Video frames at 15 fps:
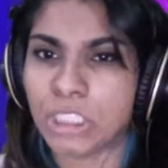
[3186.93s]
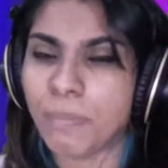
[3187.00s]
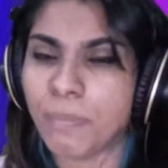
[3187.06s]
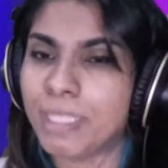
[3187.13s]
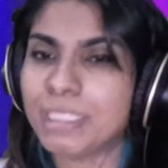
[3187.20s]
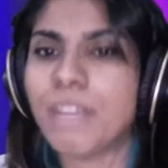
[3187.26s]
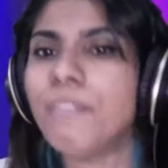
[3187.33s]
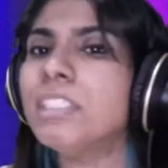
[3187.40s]
because
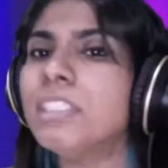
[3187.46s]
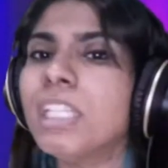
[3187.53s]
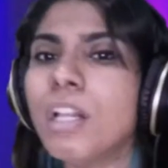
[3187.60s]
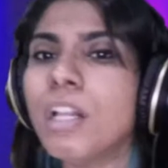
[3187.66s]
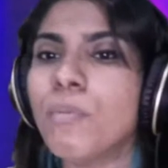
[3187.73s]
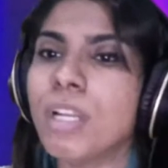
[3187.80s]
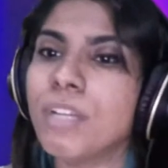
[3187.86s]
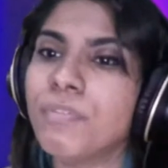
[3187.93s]
every single
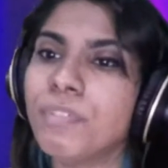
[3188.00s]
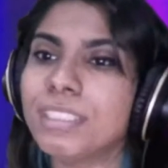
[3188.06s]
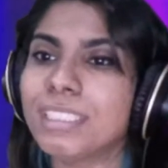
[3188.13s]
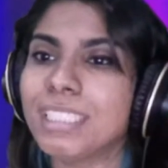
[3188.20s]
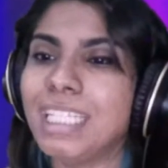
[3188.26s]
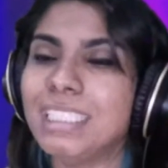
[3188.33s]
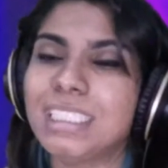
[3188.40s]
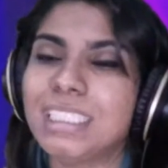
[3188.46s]
one of us
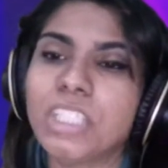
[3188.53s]
needs to